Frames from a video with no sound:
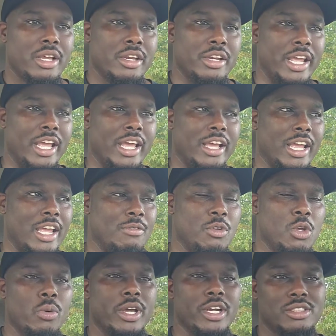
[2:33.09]
Now, if
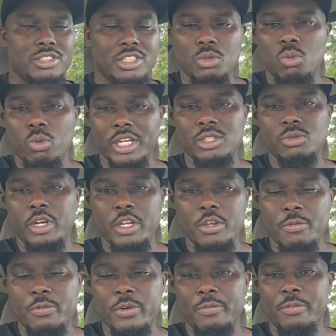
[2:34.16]
you in a situation where
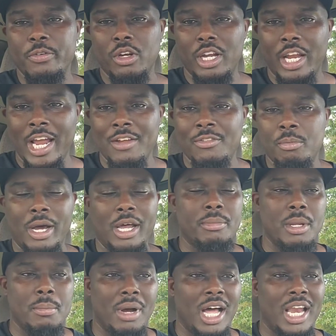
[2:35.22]
you fear for your life, about to
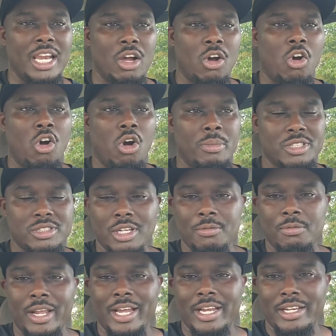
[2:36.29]
be bodily harm and
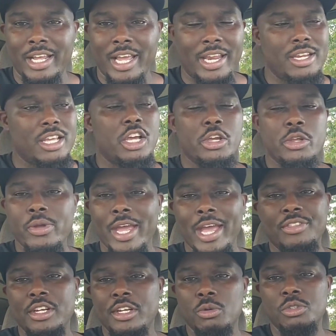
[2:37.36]
stuff like that, you
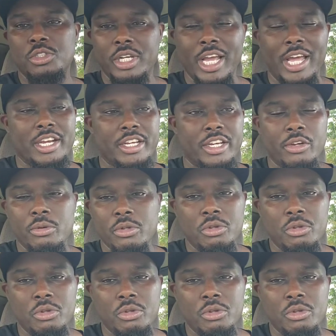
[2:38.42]
have to do what you got to do.